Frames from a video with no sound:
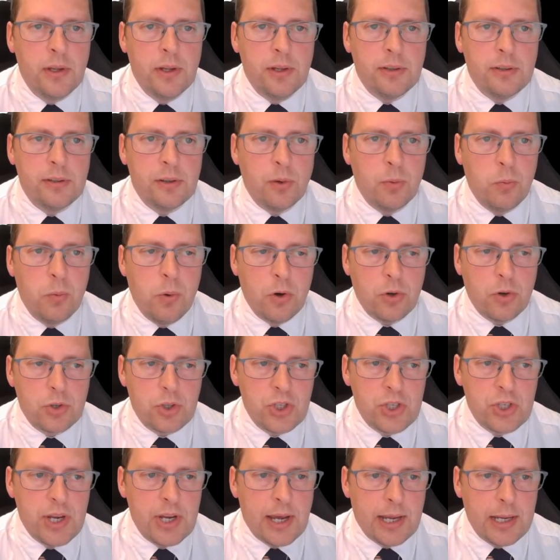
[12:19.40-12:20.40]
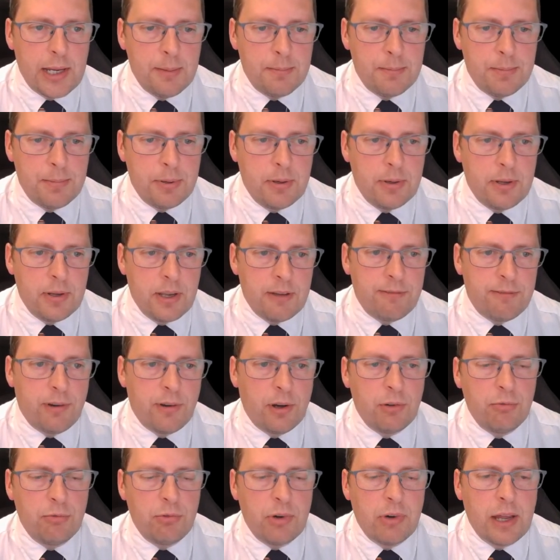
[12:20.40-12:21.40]
So what shape, if
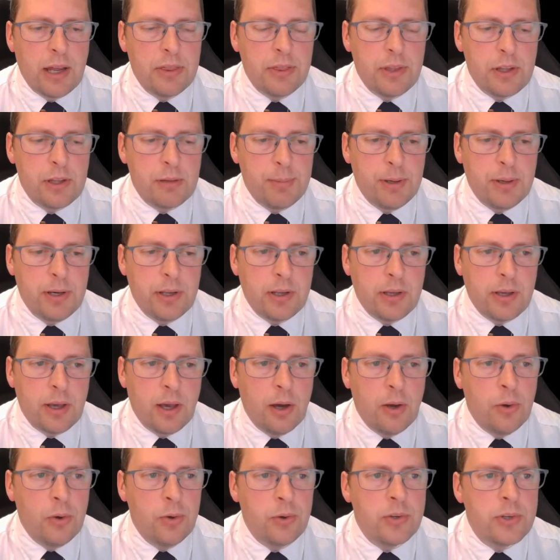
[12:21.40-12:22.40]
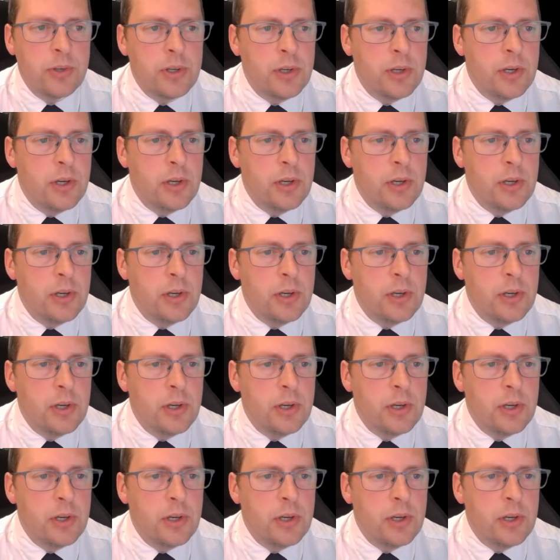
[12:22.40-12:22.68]
I ran this bit of code,